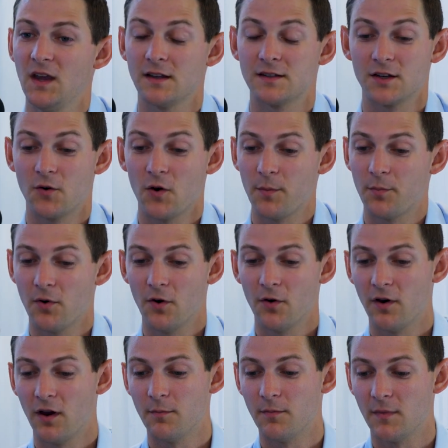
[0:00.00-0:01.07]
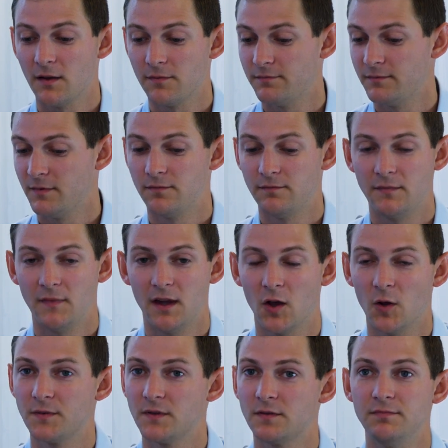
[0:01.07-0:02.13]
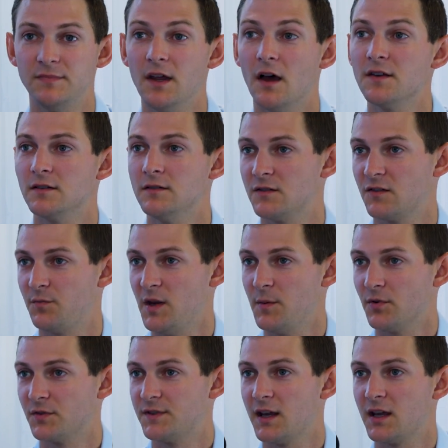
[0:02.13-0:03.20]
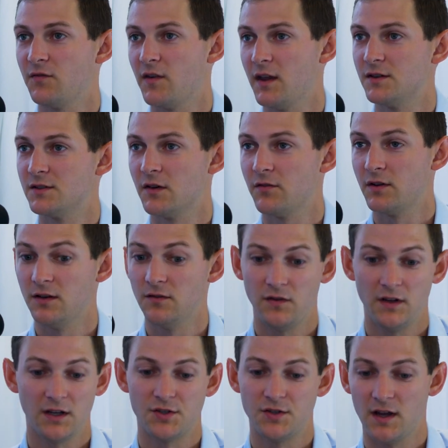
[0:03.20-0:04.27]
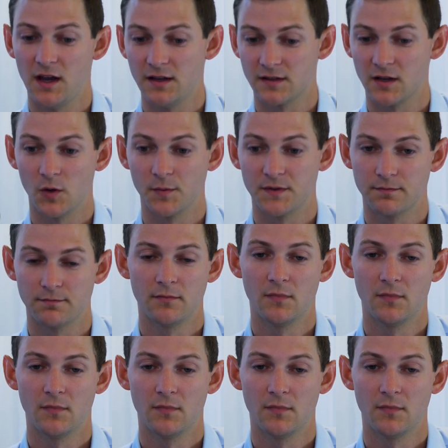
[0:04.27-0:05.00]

Yeah, it's a great program. I've helped dozens of people take advantage of it, and VHDA's helped